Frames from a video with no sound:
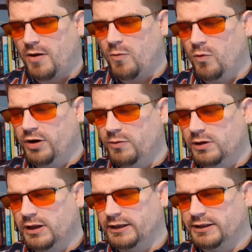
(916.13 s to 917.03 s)
What I
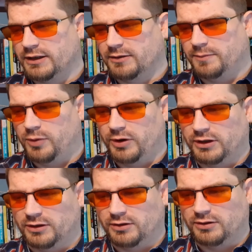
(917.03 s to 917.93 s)
would like to
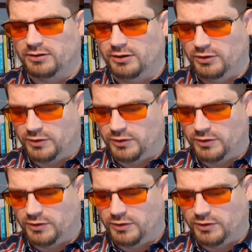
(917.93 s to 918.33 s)
point you